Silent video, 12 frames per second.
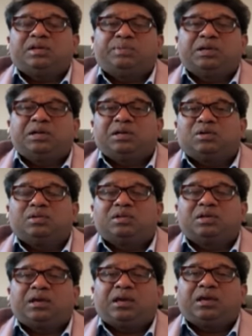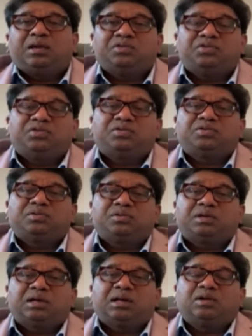depending on the age
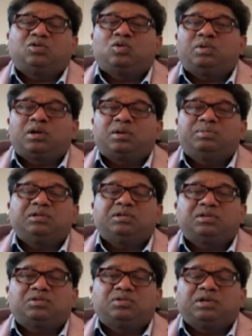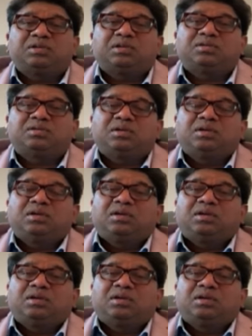and comorbid situations,